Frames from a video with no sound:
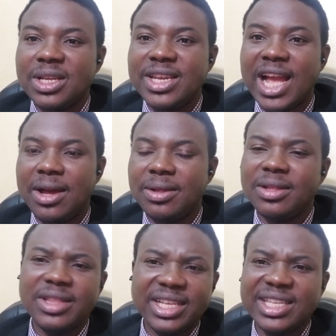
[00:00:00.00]
Now,
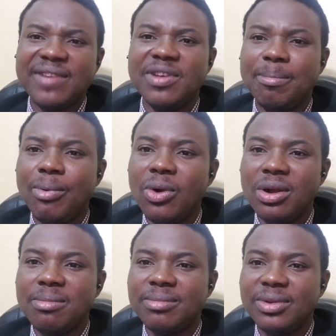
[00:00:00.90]
let's have a
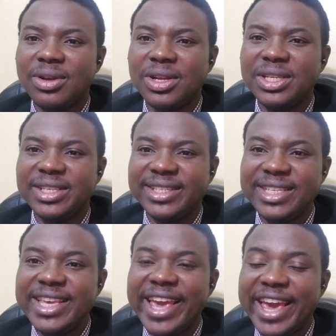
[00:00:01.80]
poem on
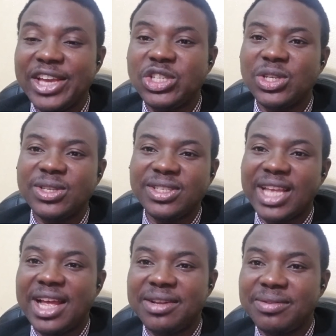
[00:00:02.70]
CH
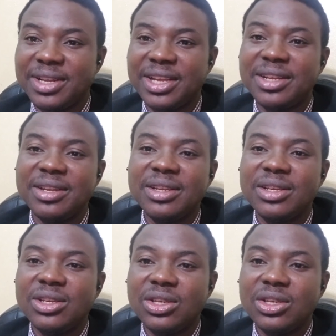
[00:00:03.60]
sound and